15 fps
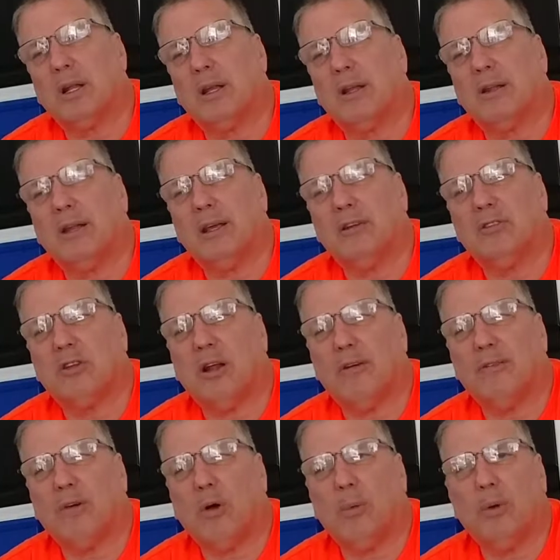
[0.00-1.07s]
of the things that
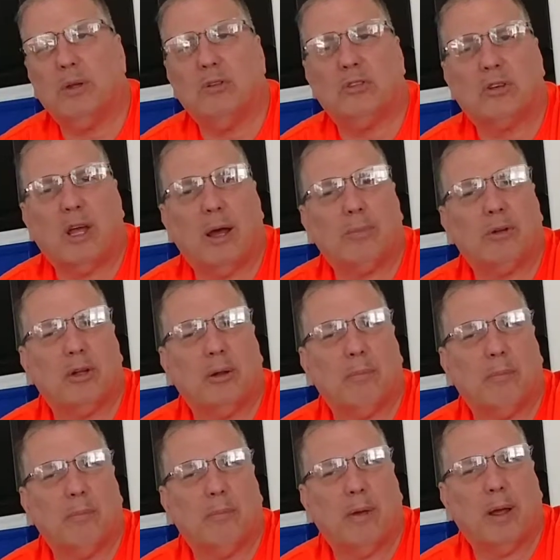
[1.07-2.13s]
I've always kept
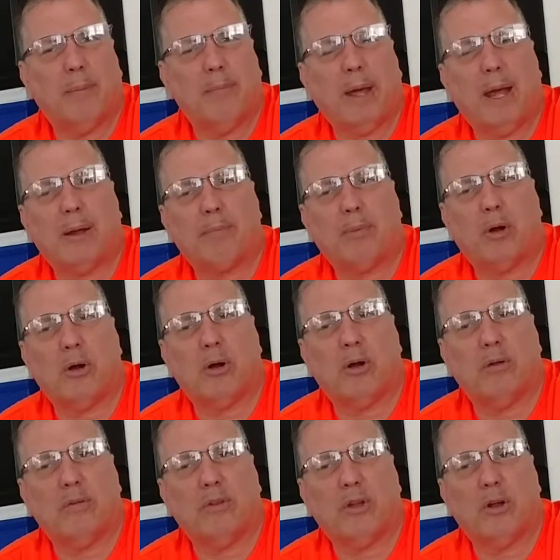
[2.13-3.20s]
in my back burner
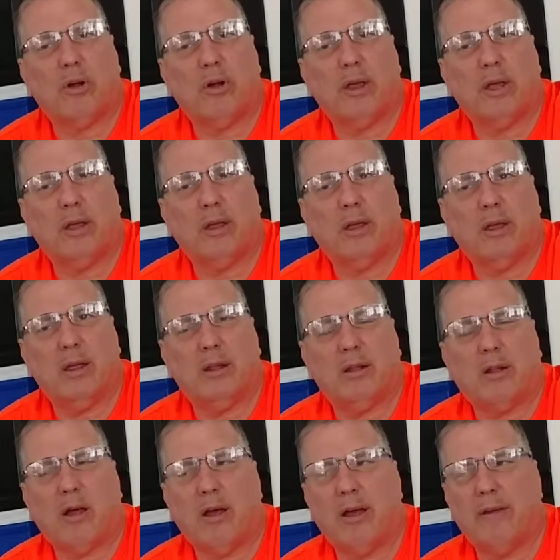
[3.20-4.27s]
of learning
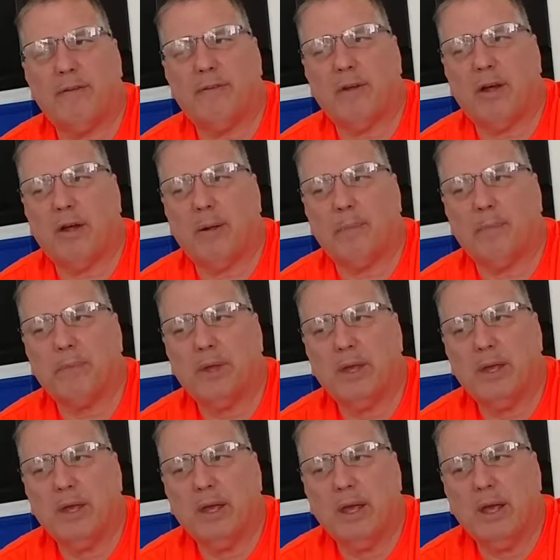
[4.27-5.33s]
in life.
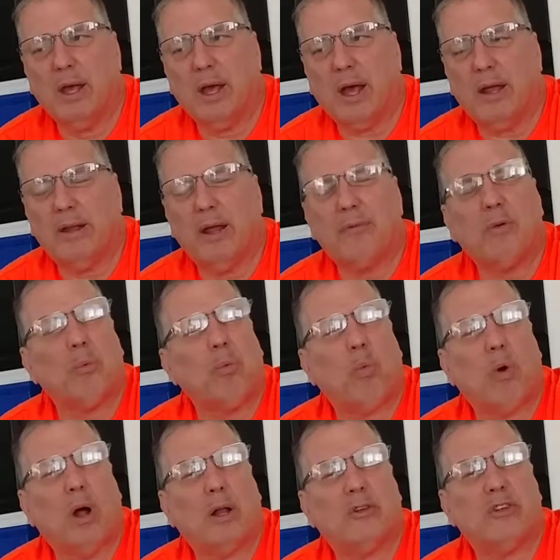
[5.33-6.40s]
I never
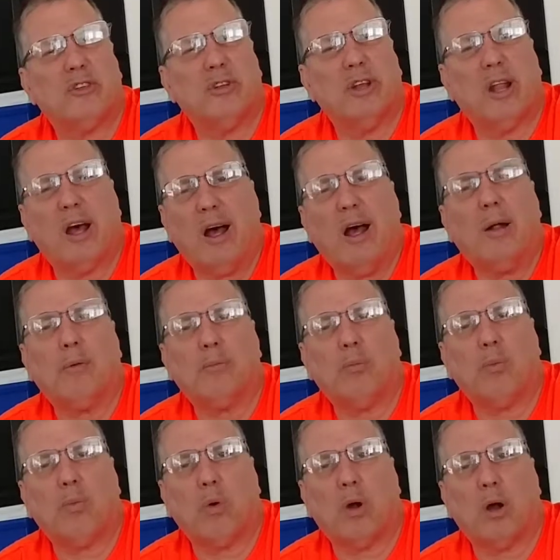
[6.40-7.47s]
want to not
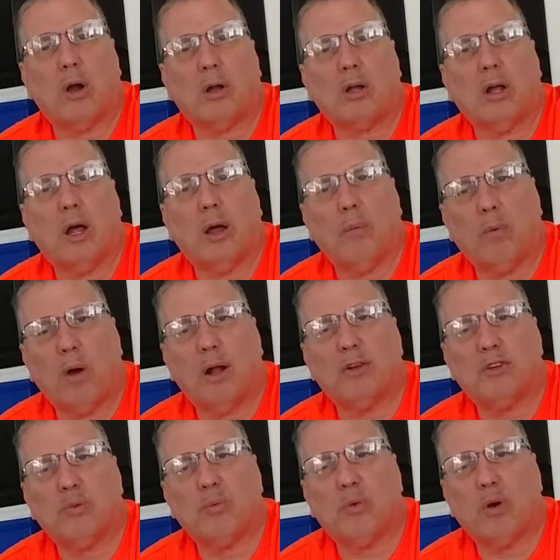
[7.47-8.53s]
work. I want
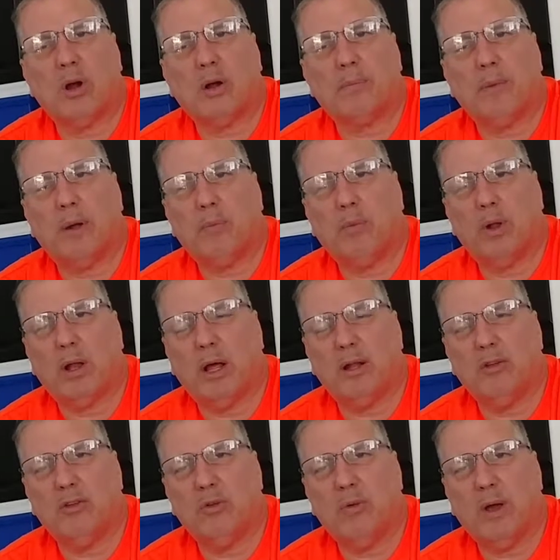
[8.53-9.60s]
to work, but when I
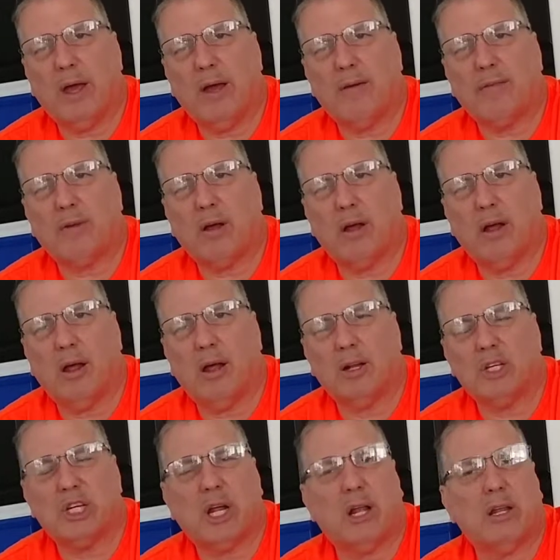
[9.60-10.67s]
do have
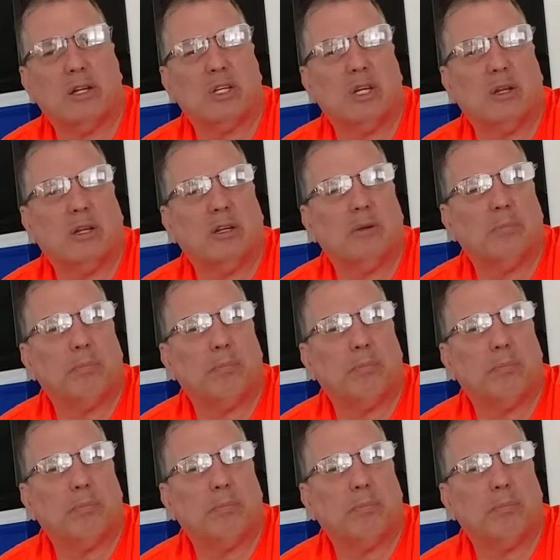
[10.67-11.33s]
challenging